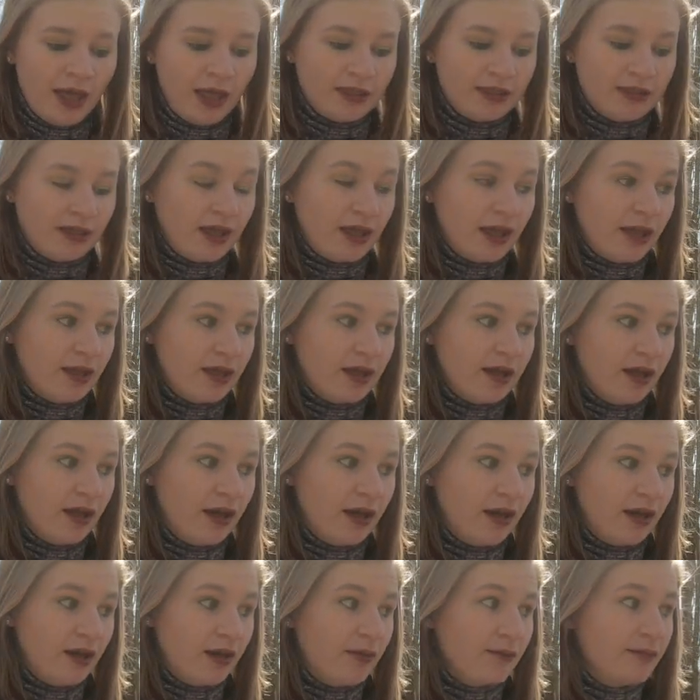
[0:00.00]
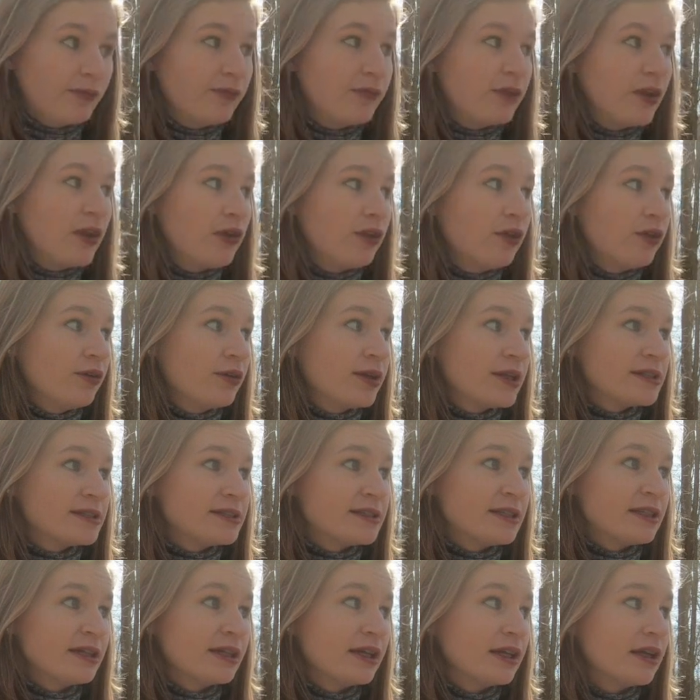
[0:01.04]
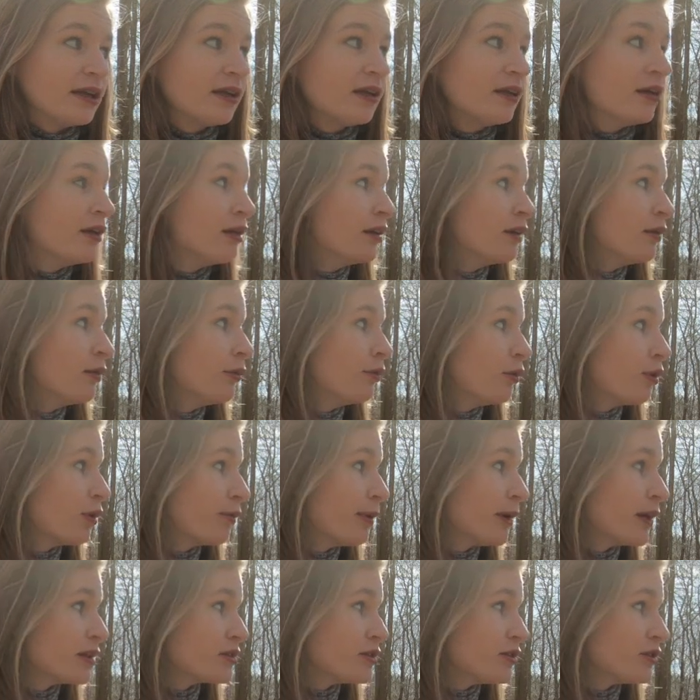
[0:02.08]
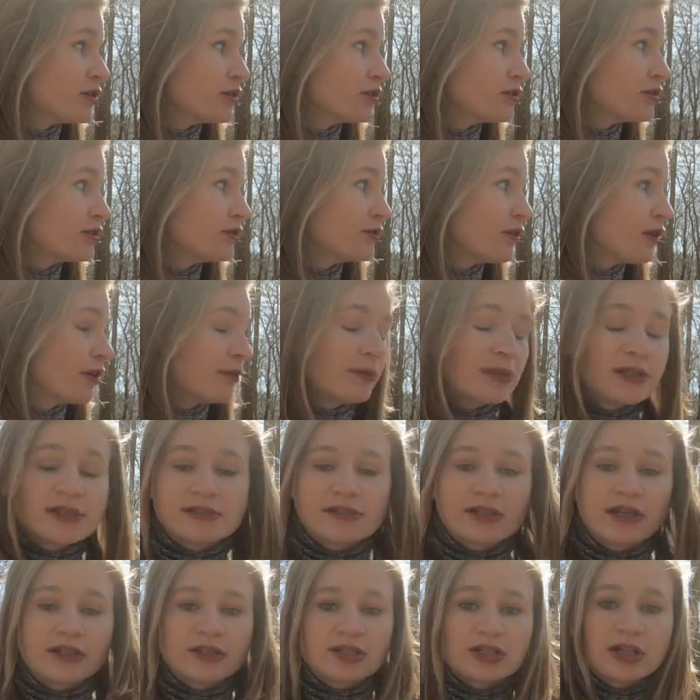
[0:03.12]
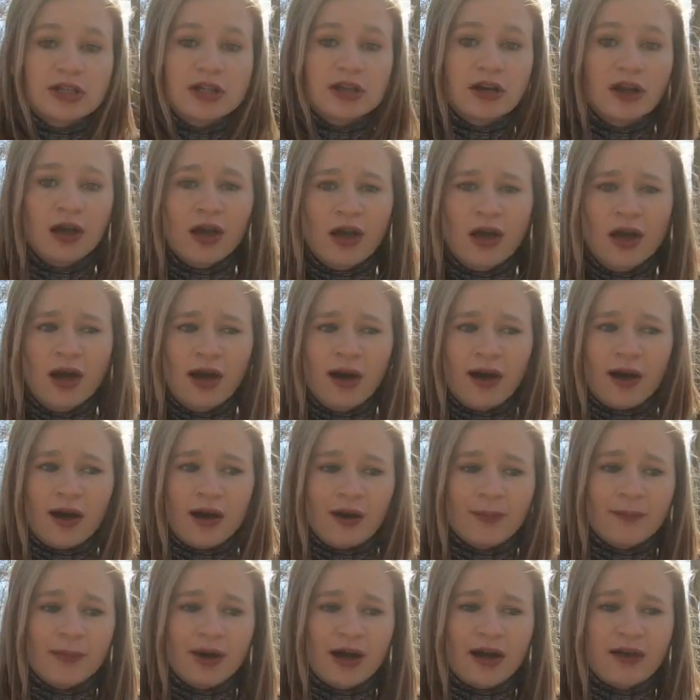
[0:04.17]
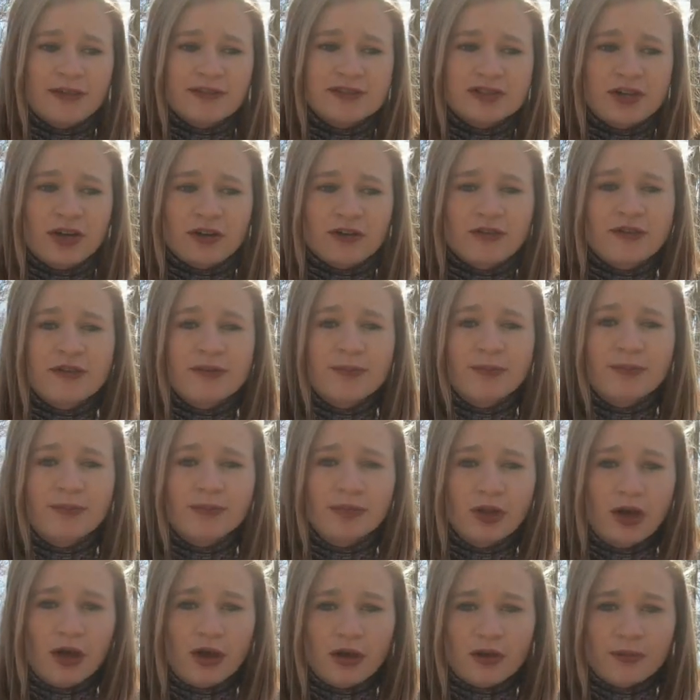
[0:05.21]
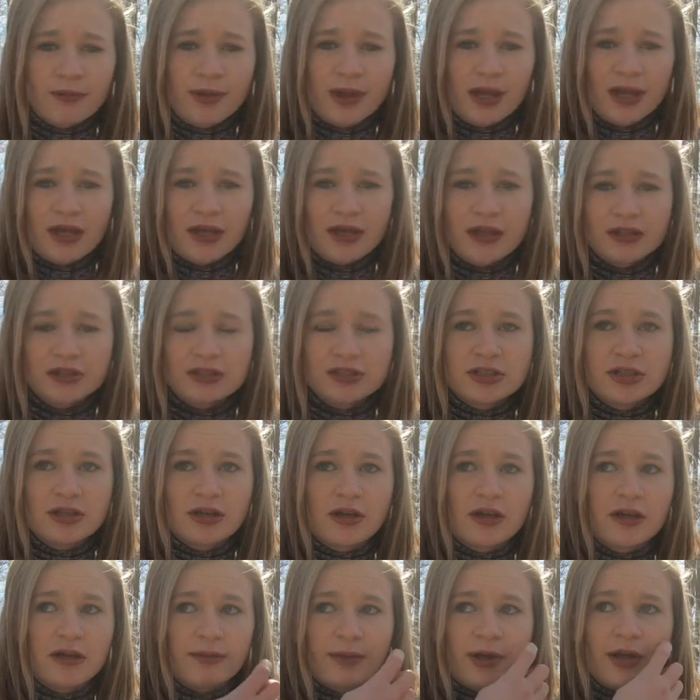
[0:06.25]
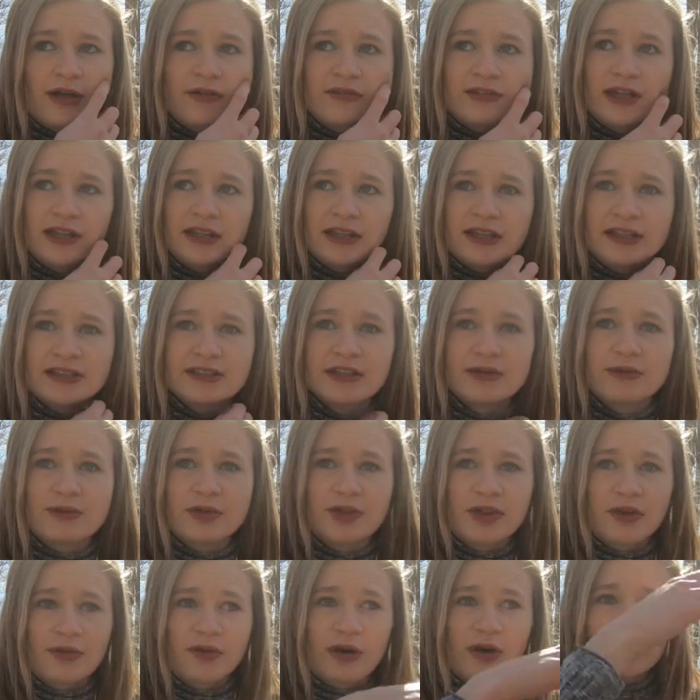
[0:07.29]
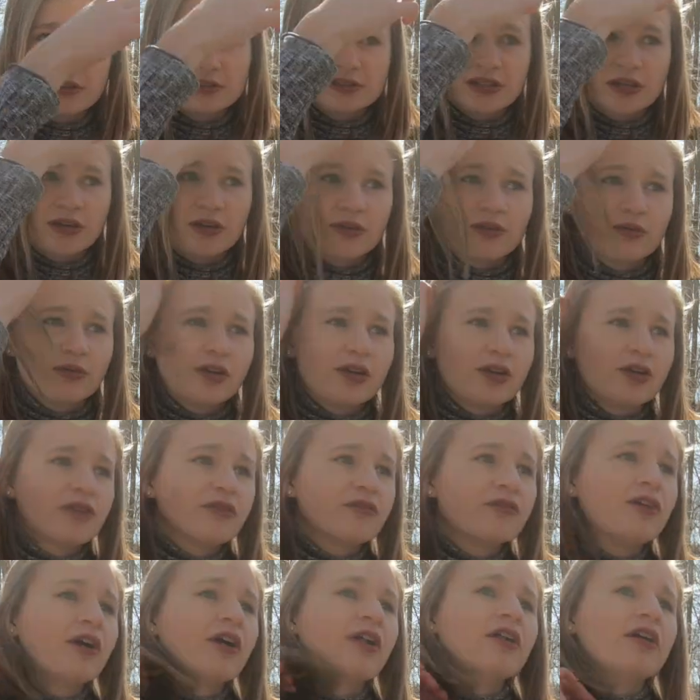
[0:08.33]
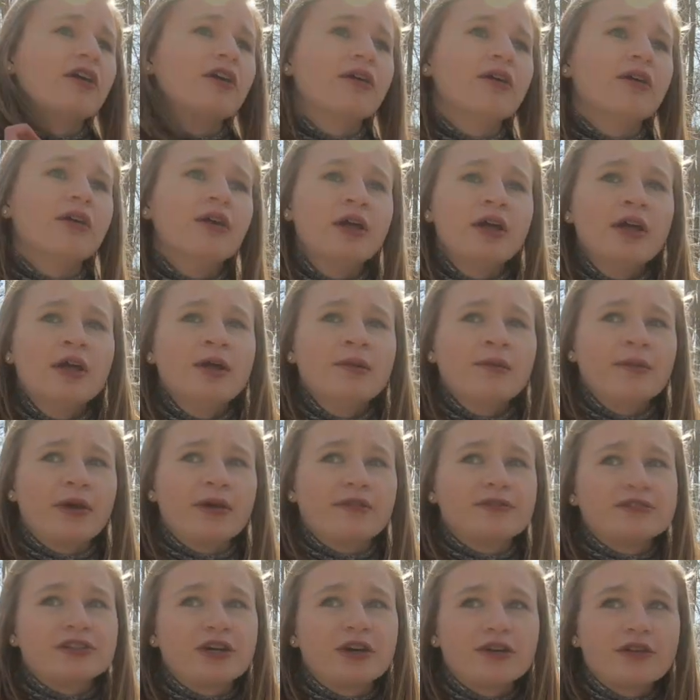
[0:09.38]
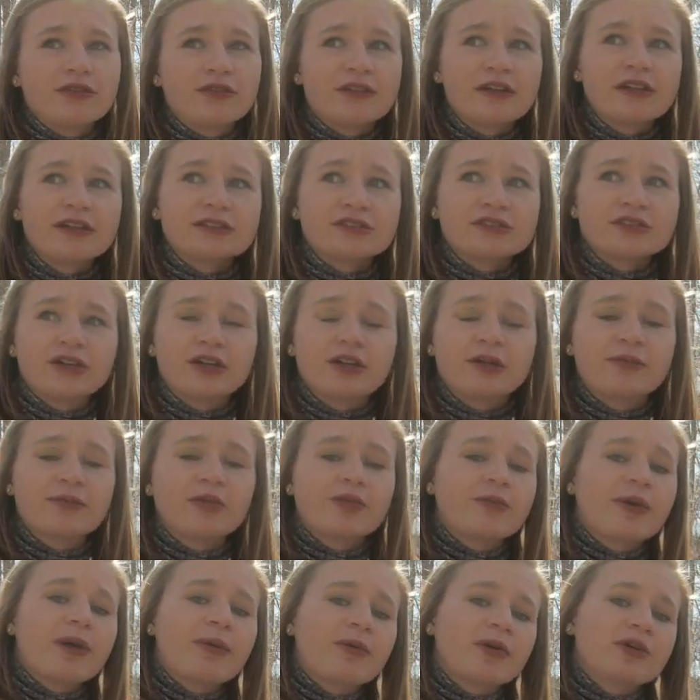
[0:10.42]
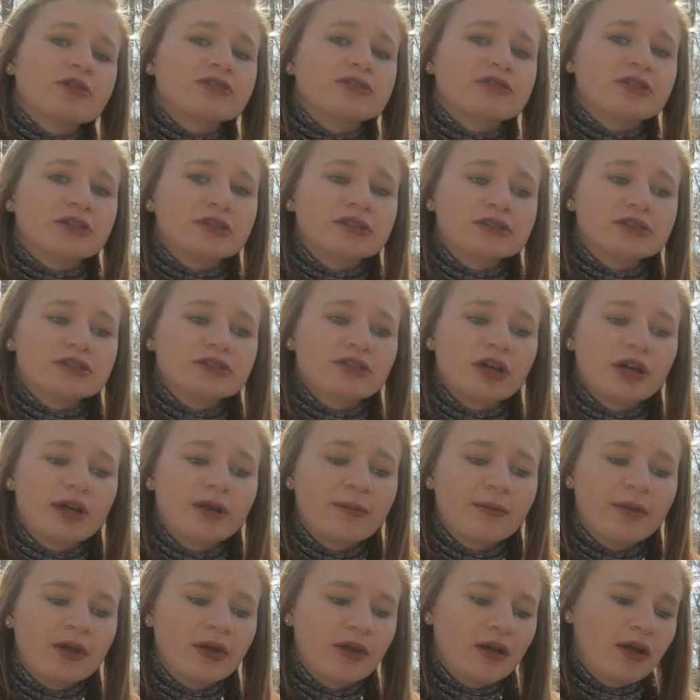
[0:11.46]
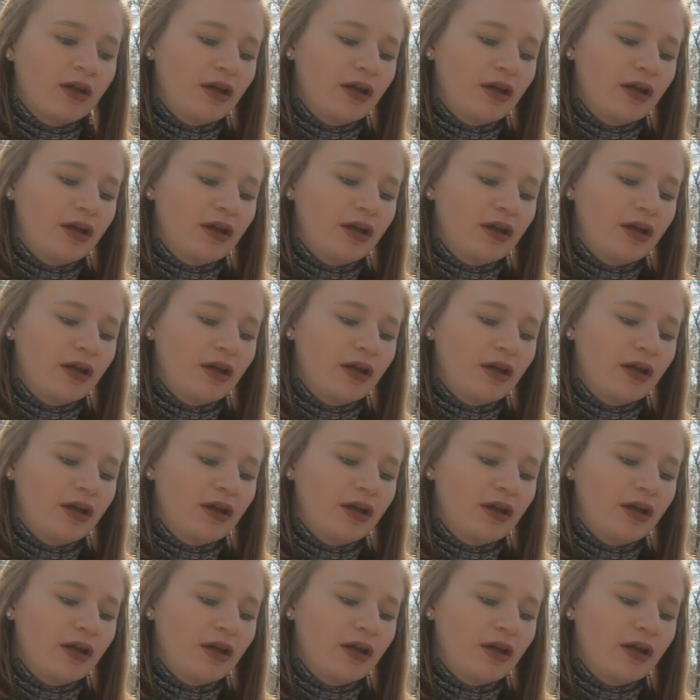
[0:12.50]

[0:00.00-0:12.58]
And then you can see more pictures from this session on my photography blog page. I'll have that link down below also, or you can follow my photography Instagram or my personal Instagram.